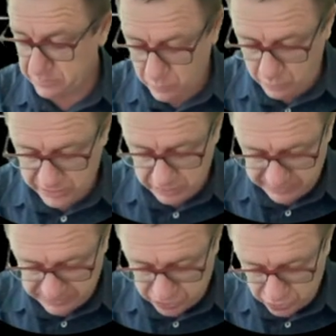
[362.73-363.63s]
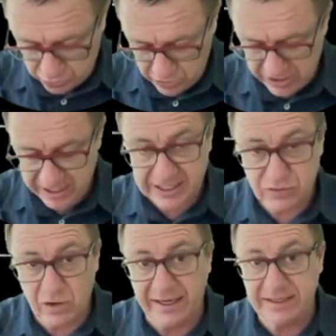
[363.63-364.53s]
what we're going to do is
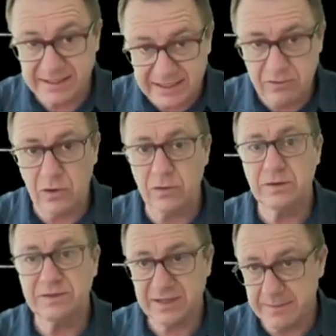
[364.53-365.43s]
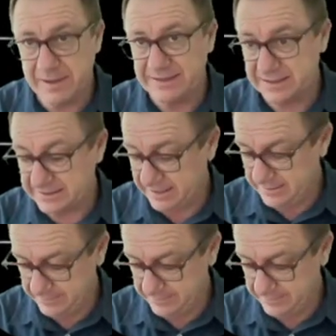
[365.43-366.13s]
write 0 to the mantissa